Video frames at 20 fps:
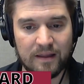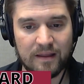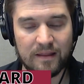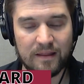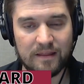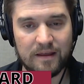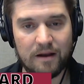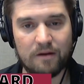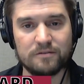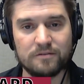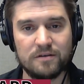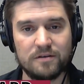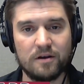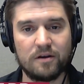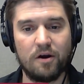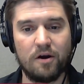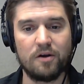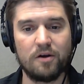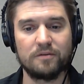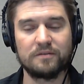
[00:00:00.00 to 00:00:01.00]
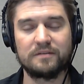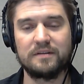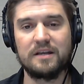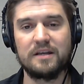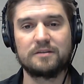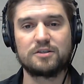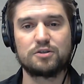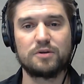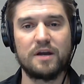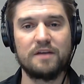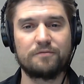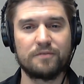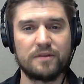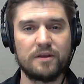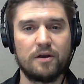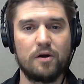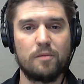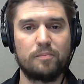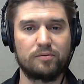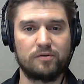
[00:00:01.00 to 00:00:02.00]
the Arizona Cardinals need a trade for the
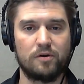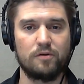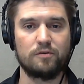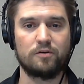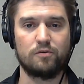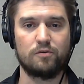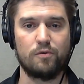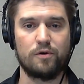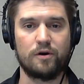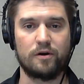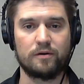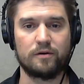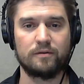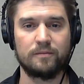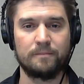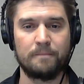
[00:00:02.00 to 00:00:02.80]
all-pro corner.